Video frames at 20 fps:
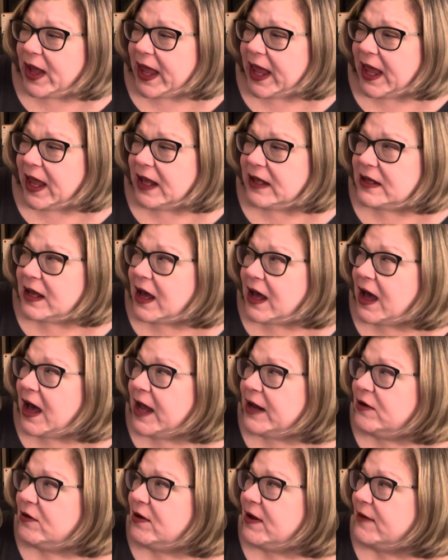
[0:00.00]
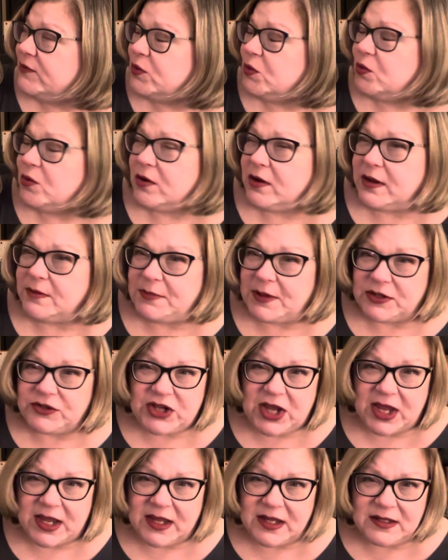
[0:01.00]
and I don't have to worry about
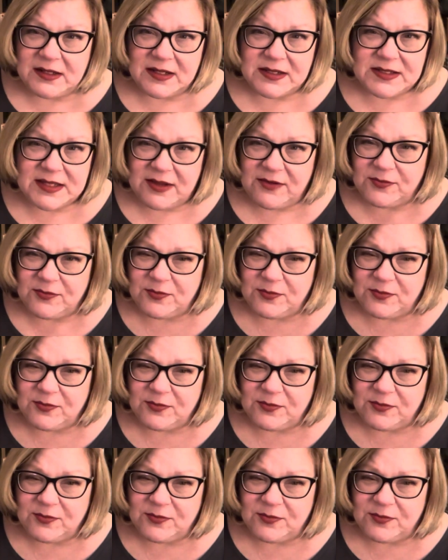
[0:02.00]
checking to see if